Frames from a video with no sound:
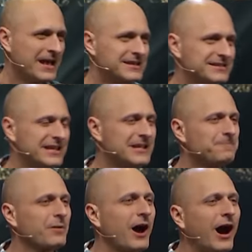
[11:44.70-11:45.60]
See,
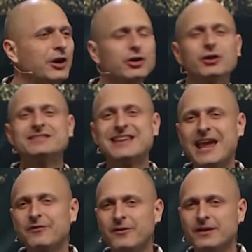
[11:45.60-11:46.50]
under
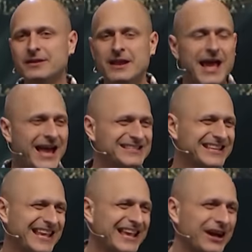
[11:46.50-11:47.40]
David as
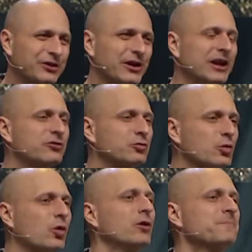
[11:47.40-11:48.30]
king, under his
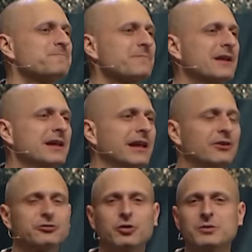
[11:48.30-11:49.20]
rule,
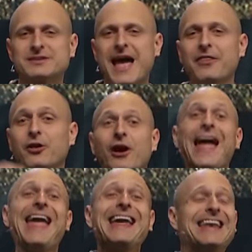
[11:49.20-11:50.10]
Israel was at their
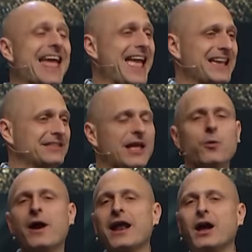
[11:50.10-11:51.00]
heyday. They
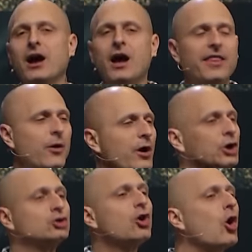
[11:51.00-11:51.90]
were at They were a
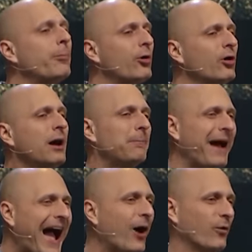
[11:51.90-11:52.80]
global
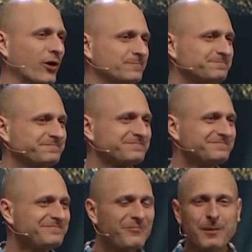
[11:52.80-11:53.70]
power.
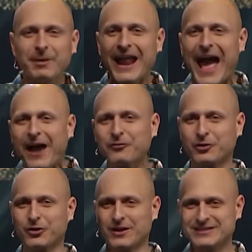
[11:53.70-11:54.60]
But
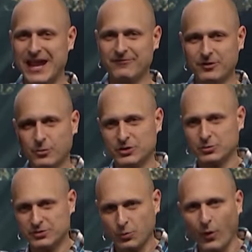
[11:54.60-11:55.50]
after David, which
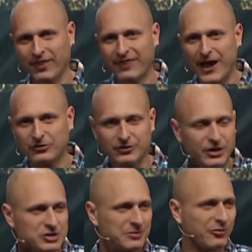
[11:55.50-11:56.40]
was one thousand
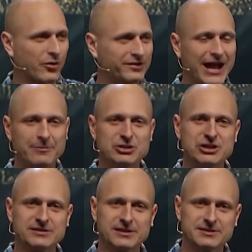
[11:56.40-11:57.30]
years before the time of
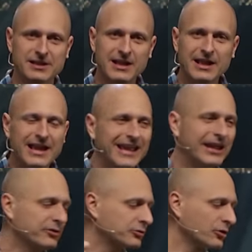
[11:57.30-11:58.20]
Jesus,
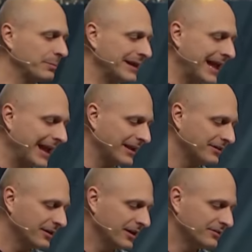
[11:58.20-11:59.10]
Israel began
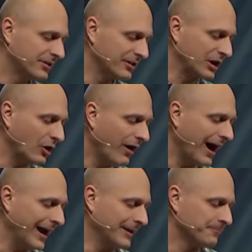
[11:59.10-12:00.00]
to
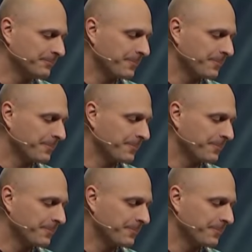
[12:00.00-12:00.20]
decline.